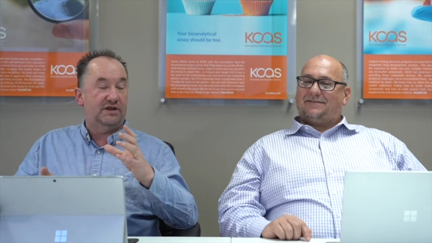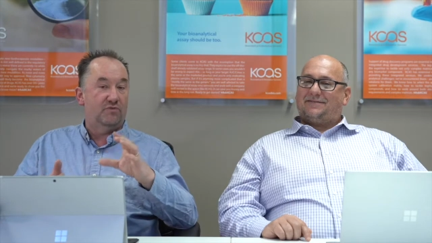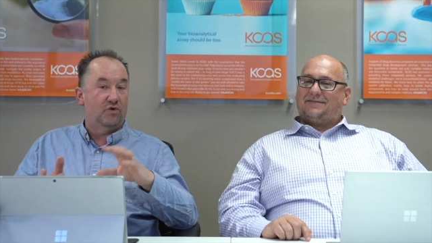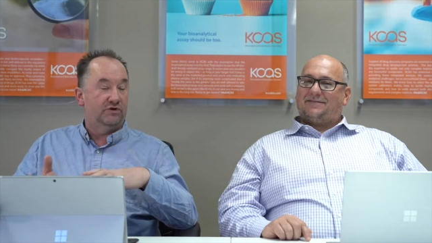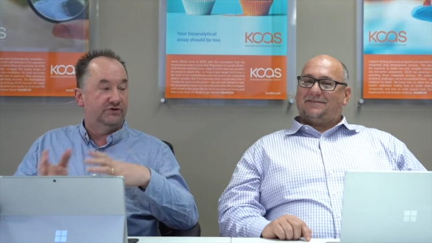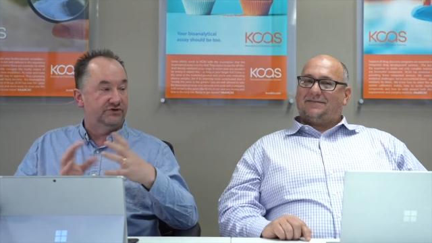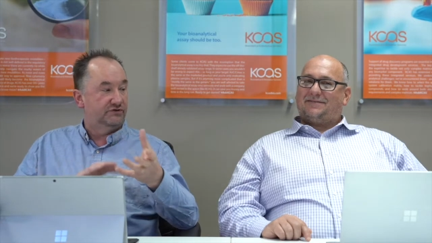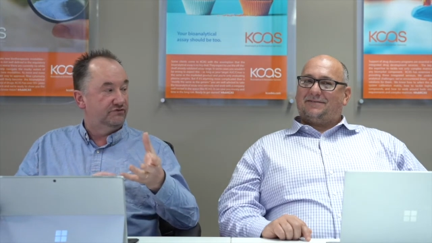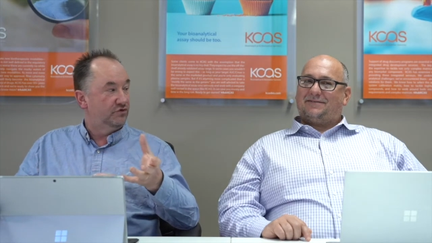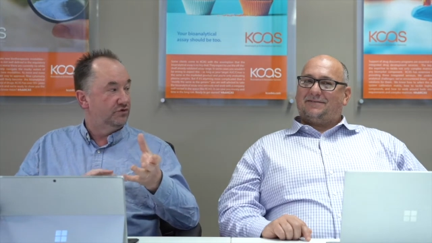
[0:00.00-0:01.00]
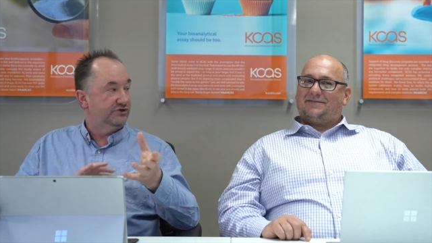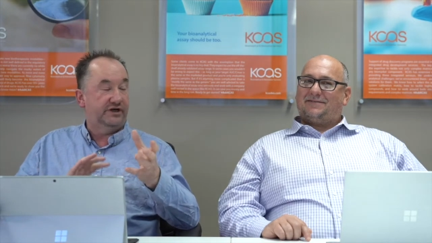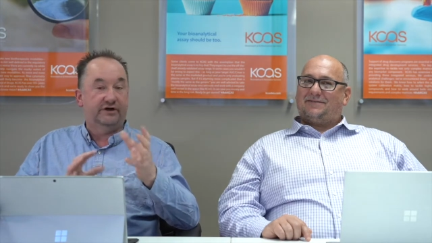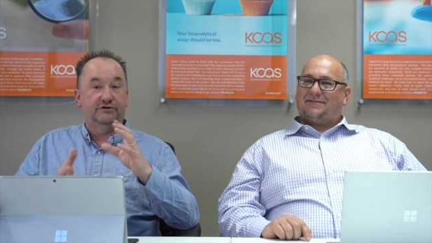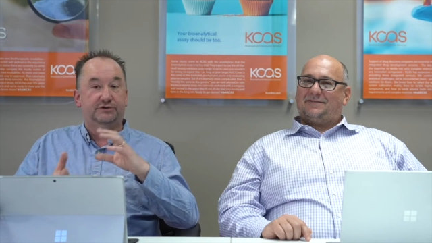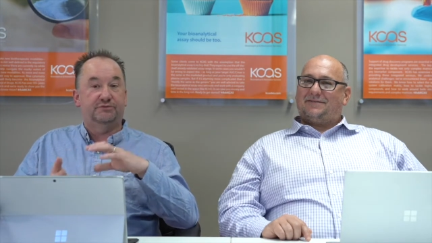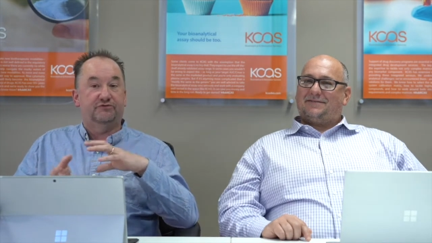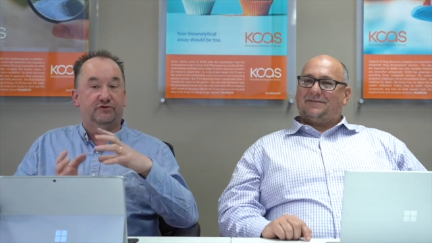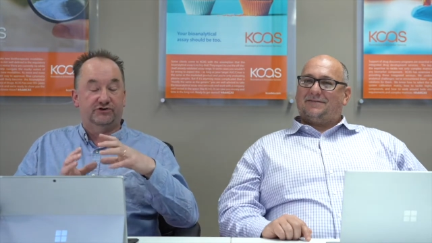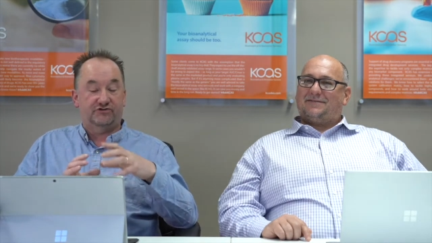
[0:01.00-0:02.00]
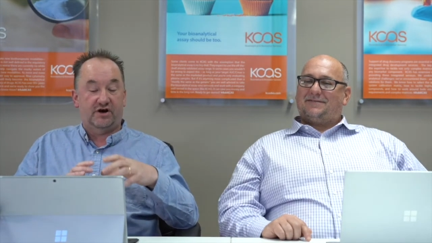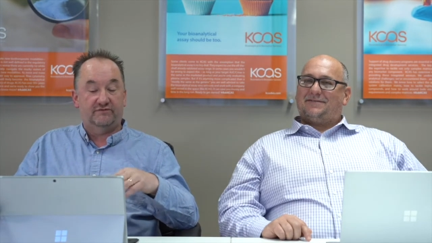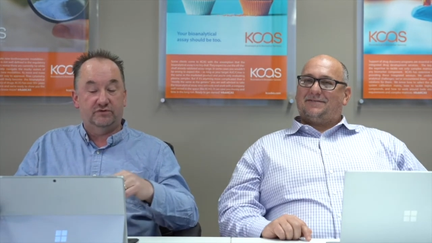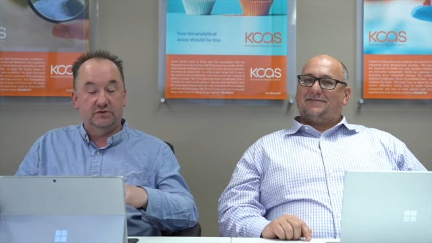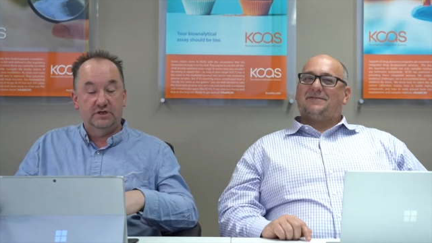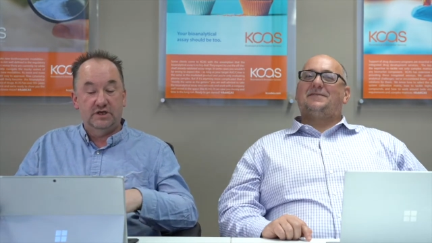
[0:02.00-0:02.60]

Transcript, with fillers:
Speaker 1: more until forty eight hours before I travel.